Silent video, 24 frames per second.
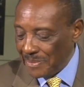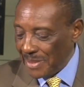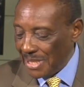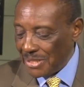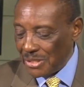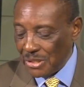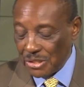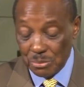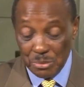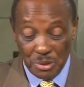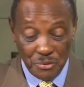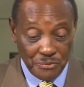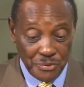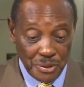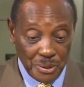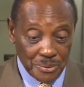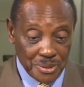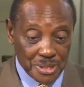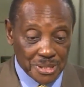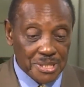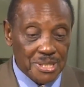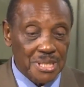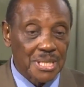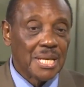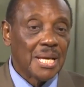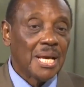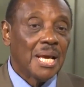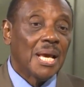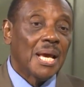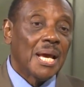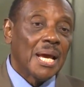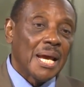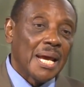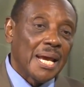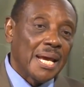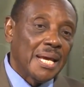Excuse me, Focis,
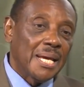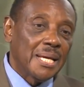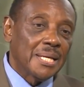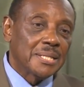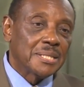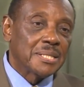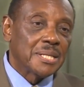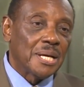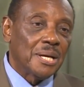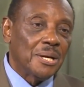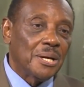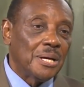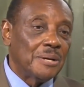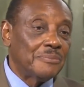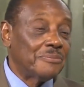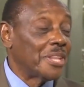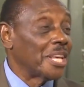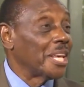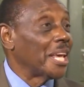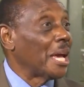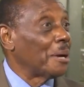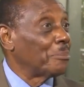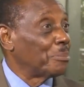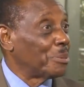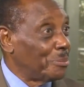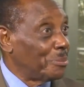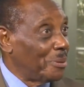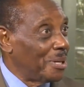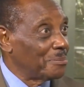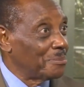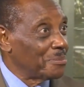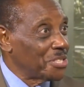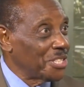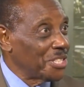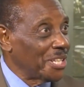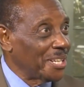and of the
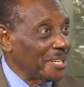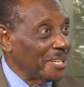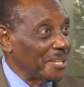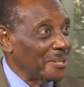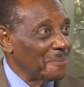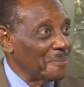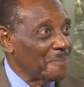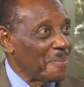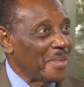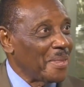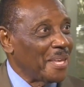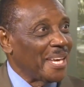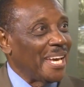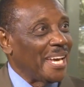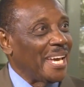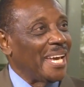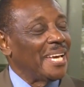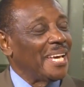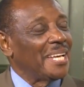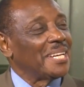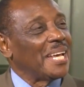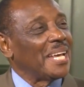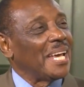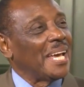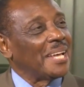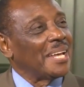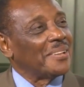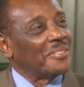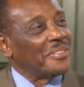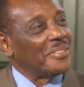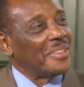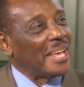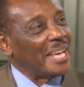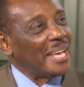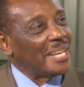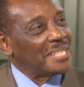Applebaum Chair. And at
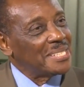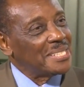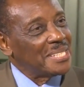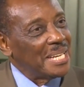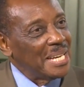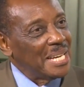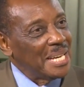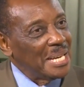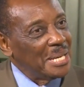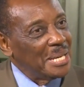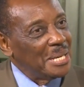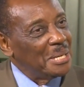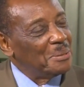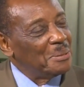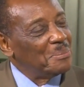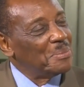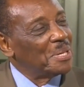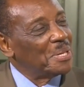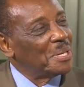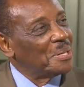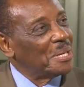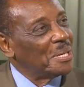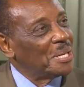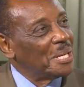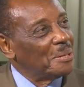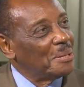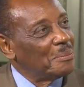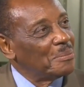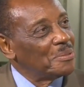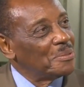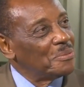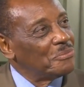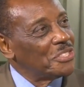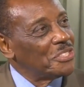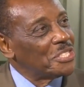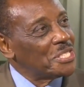that time,
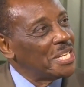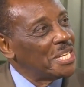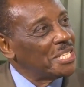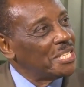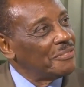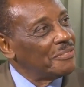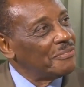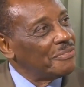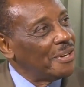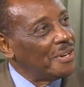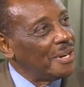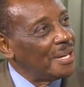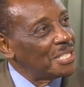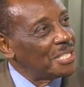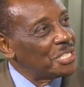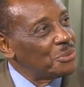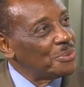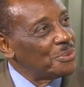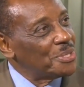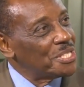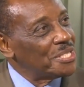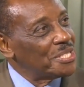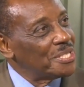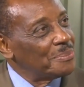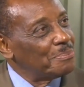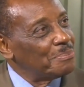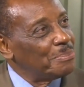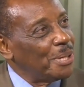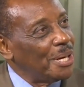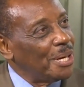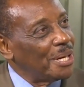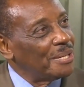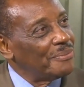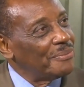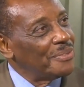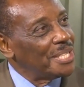Vicente Fox was a
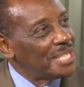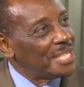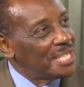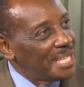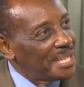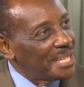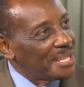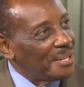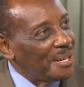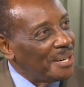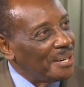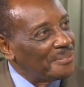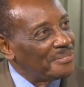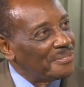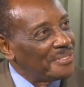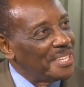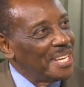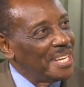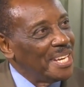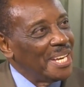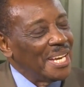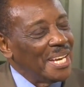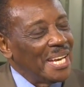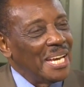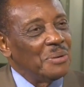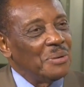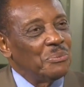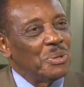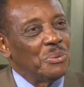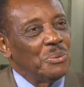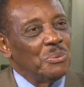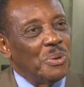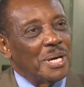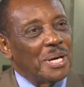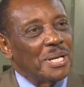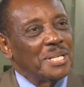part of the kickoff. Mm-hmm. And we
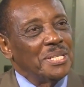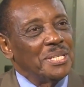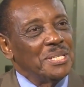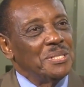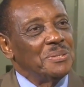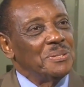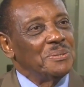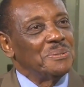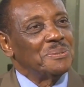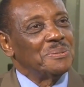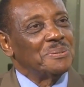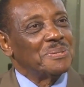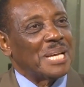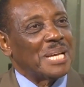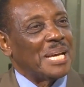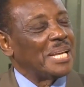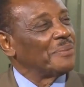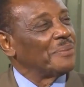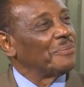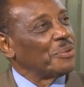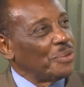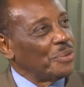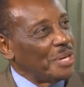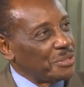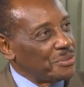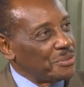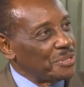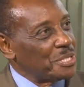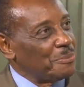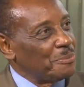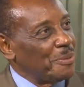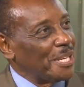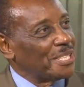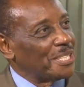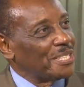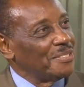wanted to do kind of a
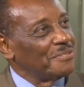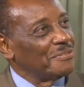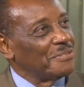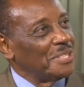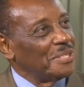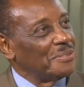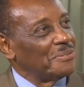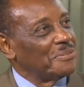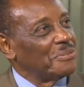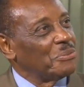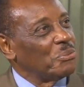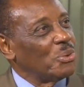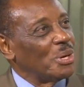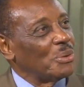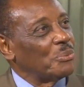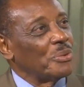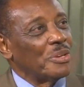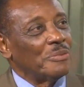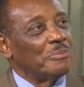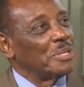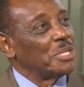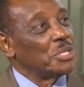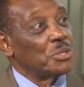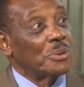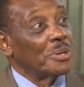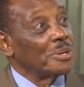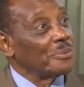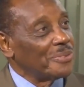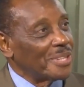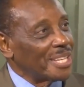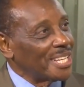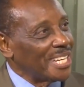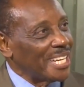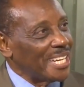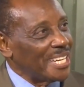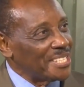retrospective of what we've been doing for
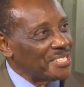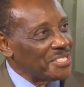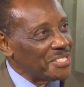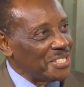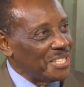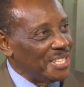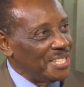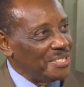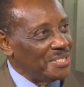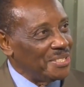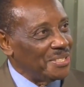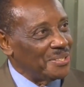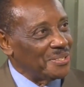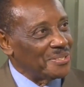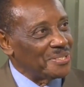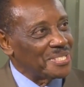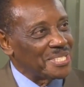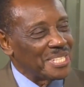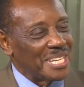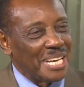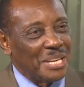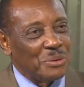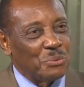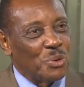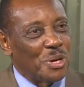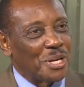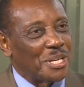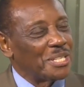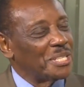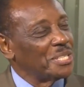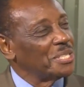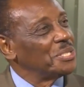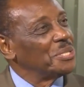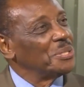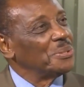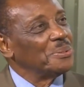the last 10 years and wanted
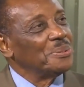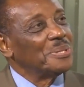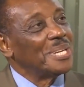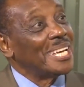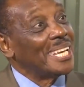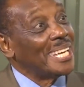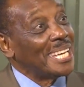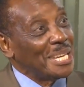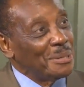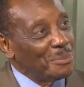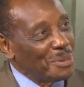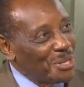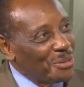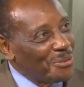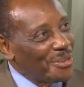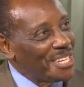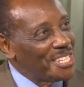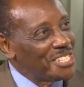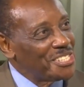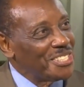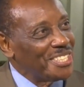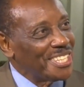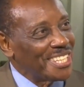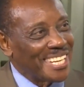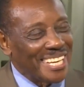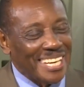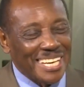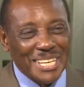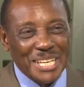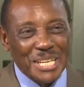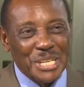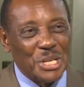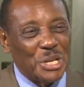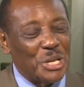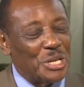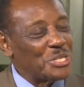to do immigration again.
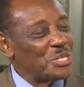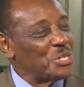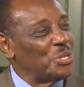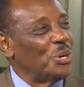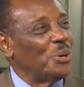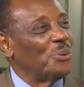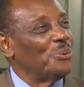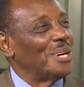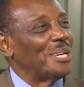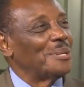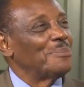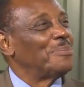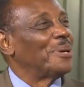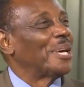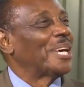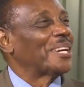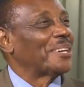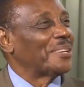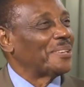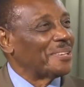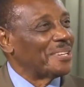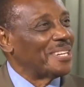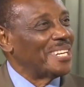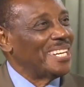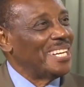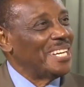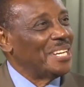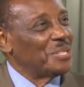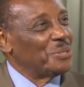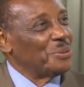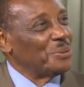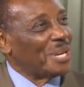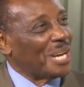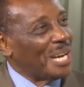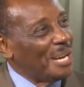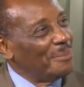And there's no one better
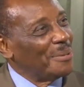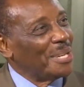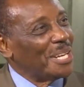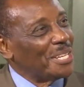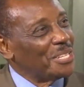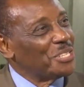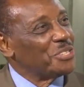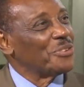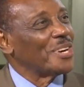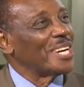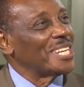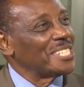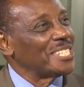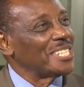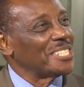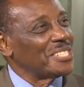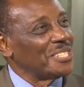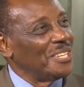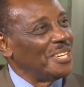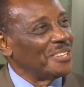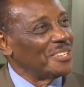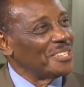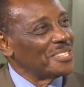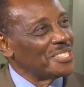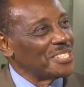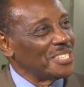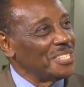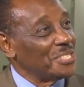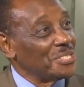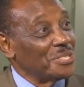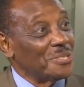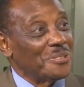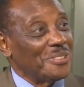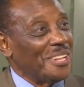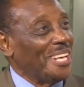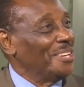to come and address us on this
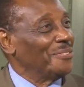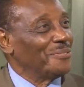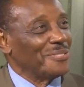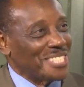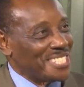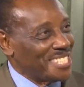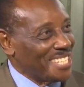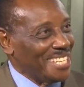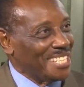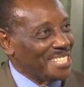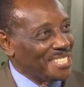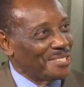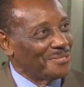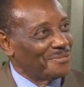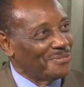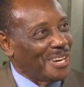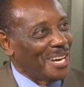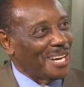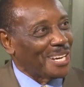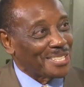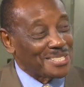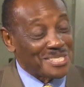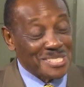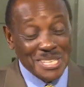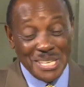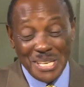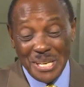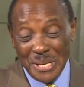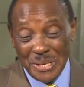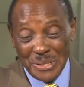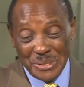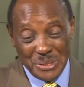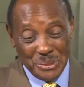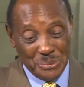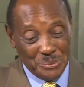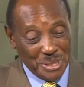issue than Vicente Fox.
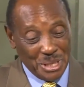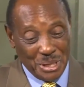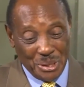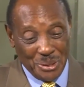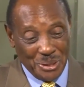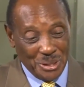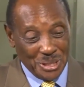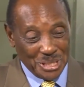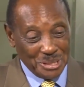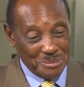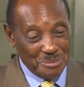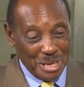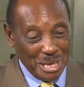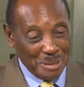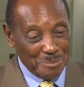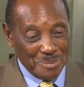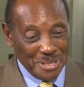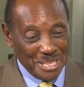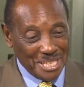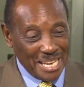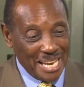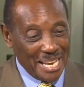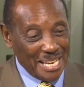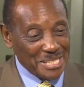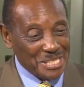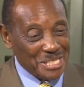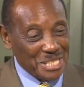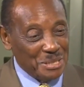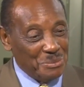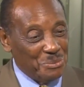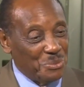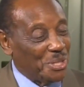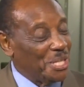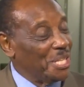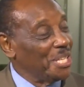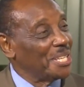So we called him up and asked
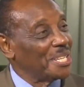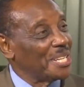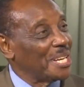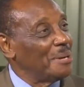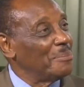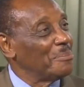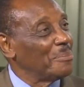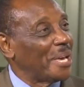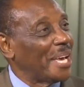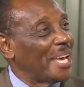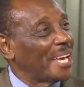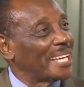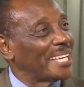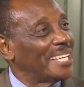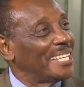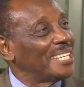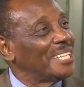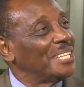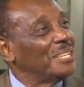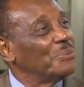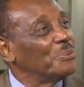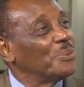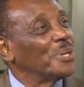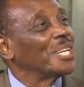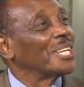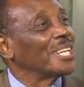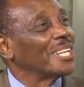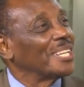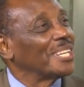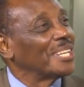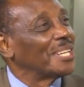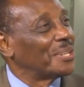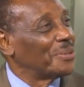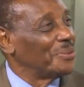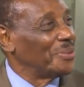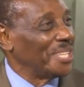him would he come back, and he
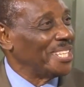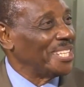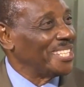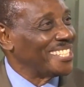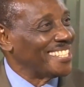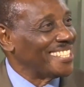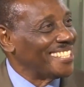willingly agreed.